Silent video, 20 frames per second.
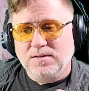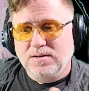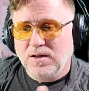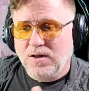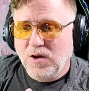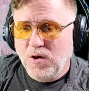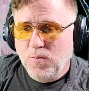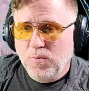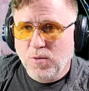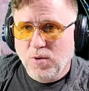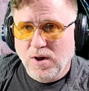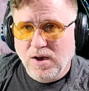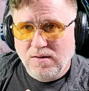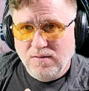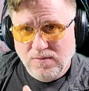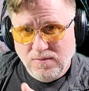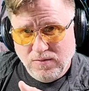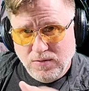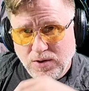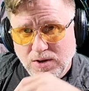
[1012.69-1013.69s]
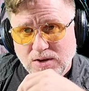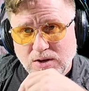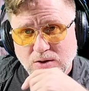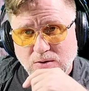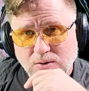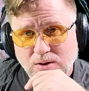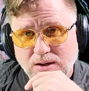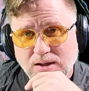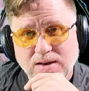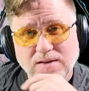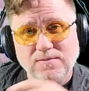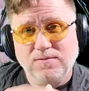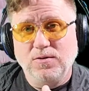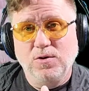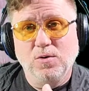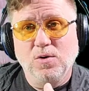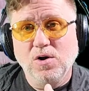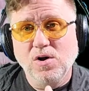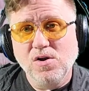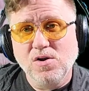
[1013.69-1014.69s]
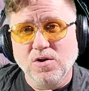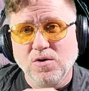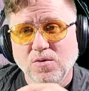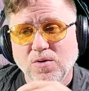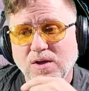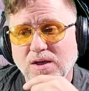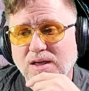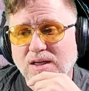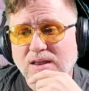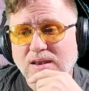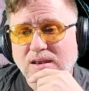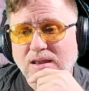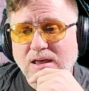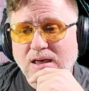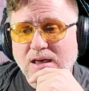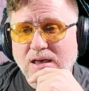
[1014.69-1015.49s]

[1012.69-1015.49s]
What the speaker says: and I hope you're having fun doing it if you are doing it.